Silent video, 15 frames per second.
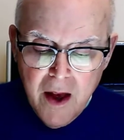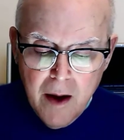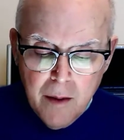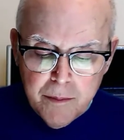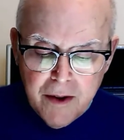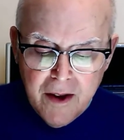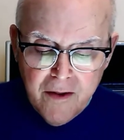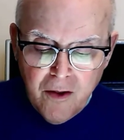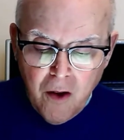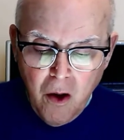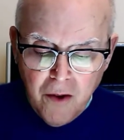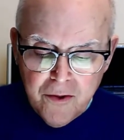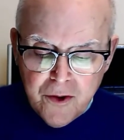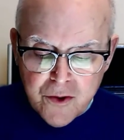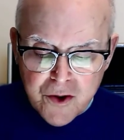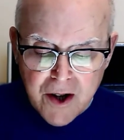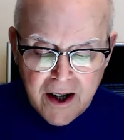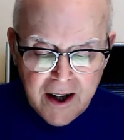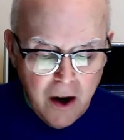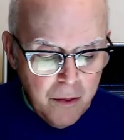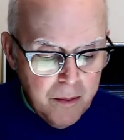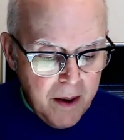Please also check
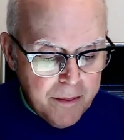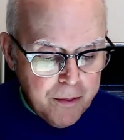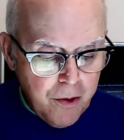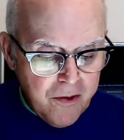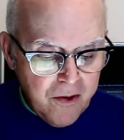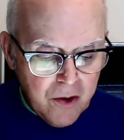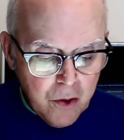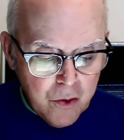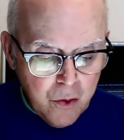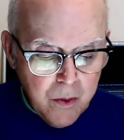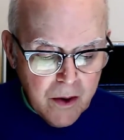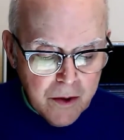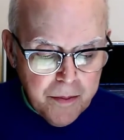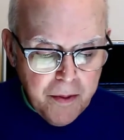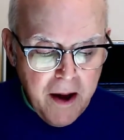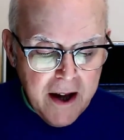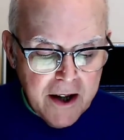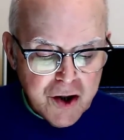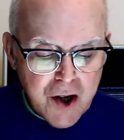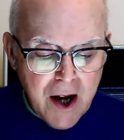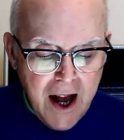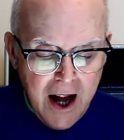out my personal Twitter
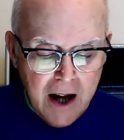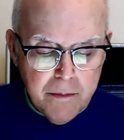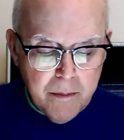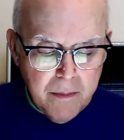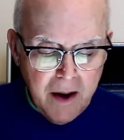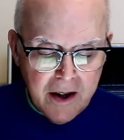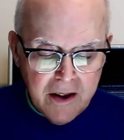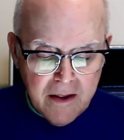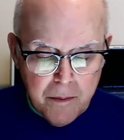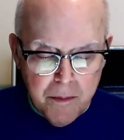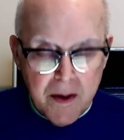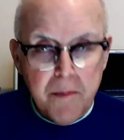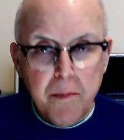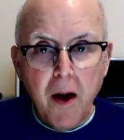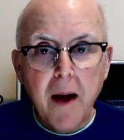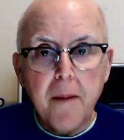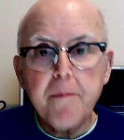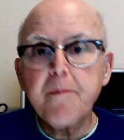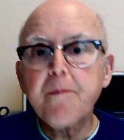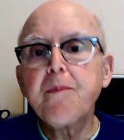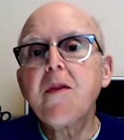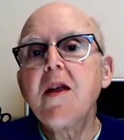page, @MikeTheBebop.
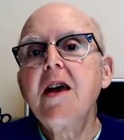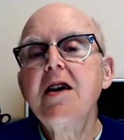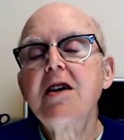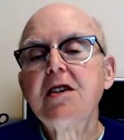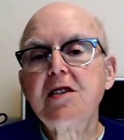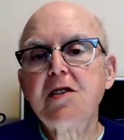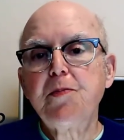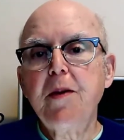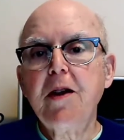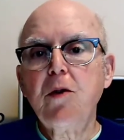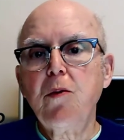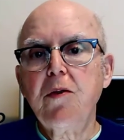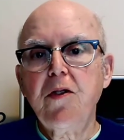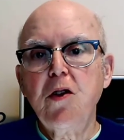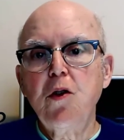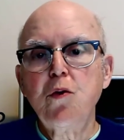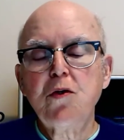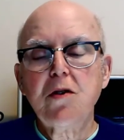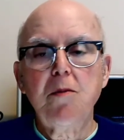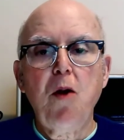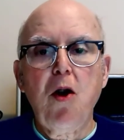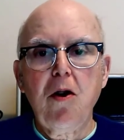Speak with you
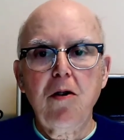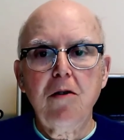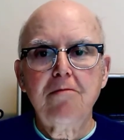tomorrow.